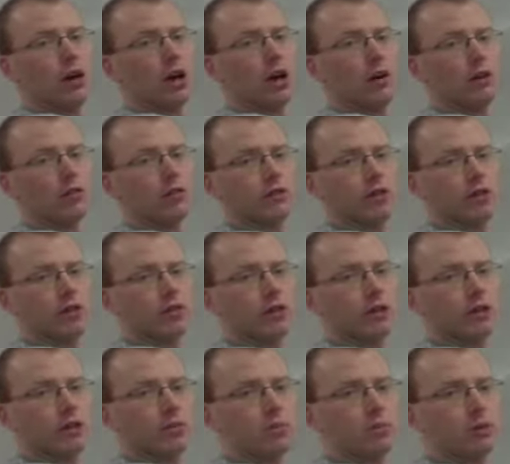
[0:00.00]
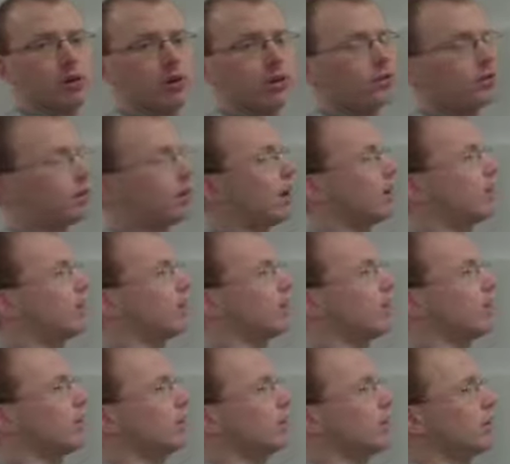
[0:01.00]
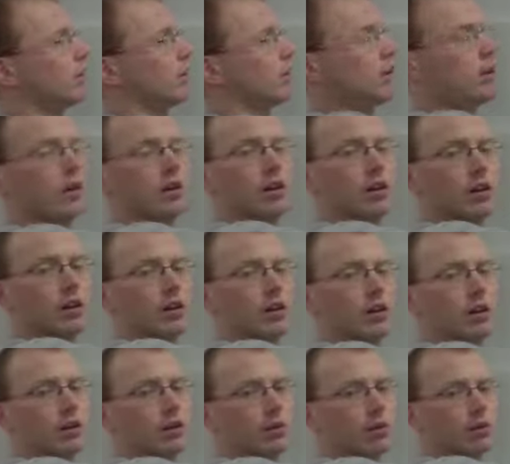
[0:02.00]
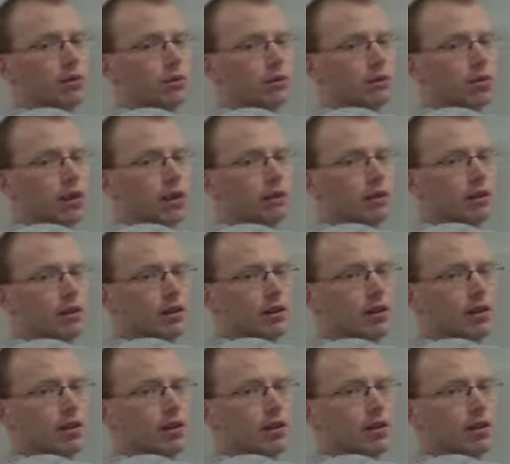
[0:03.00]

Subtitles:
of 2d plus 7 equals 11.